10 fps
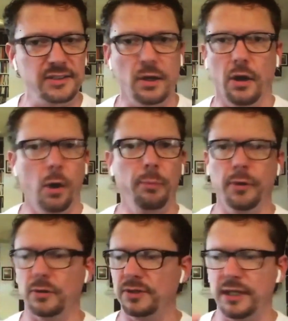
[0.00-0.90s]
saw
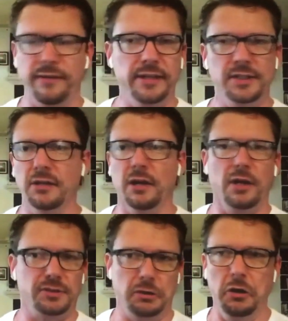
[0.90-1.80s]
Oprah on TV. She
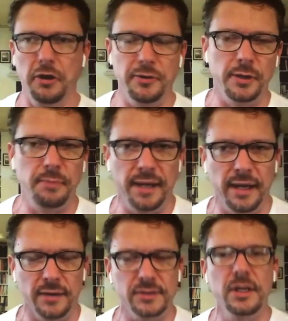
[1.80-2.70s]
lost 100
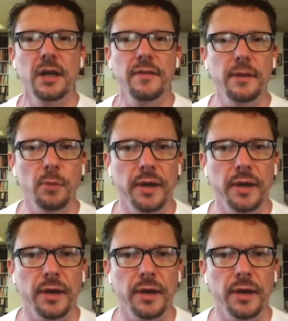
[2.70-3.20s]
pounds. Then what